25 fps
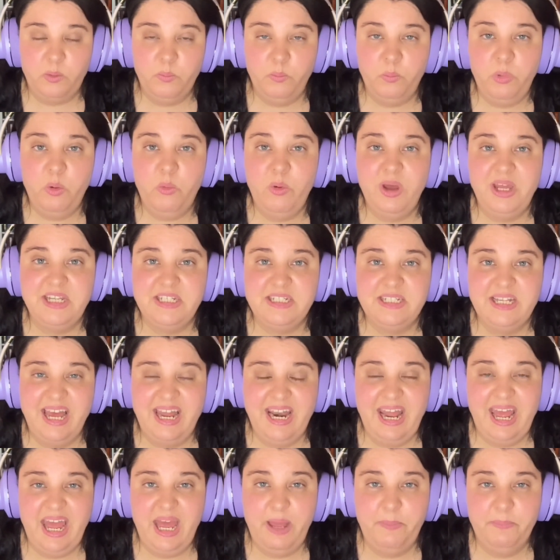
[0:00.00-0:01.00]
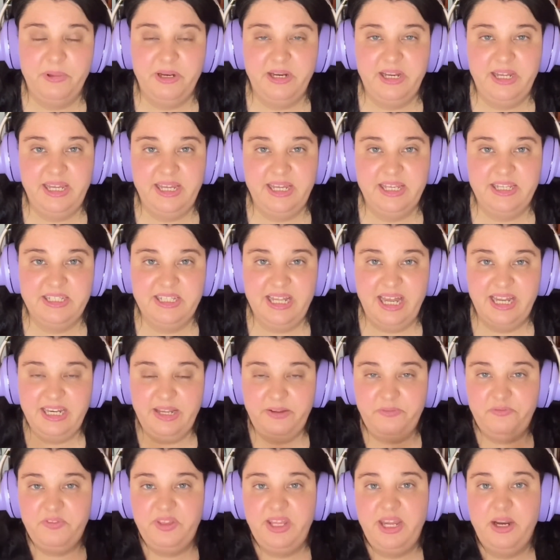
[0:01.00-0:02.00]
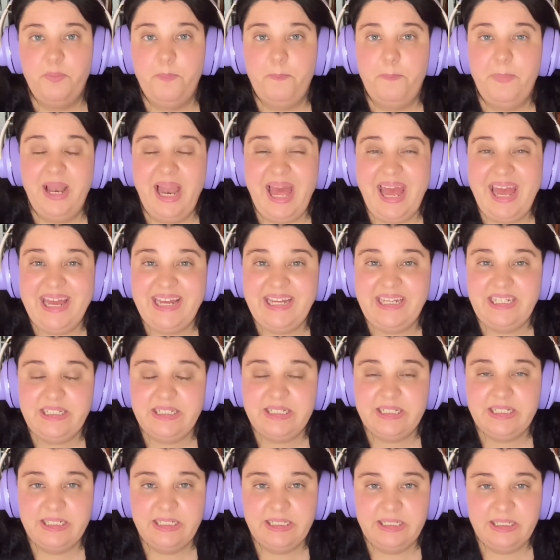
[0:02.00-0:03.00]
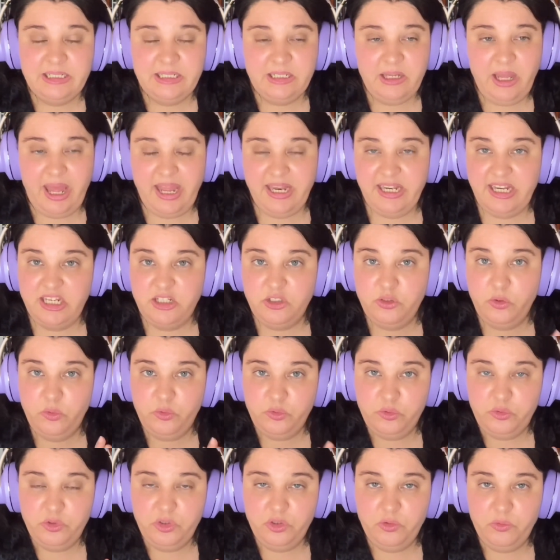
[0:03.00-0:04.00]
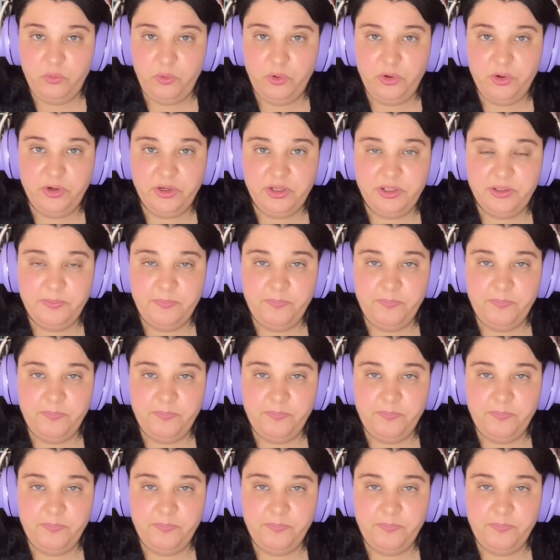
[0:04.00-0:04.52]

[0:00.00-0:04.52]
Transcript: But what is not happening is that if they're blind and they don't do the work,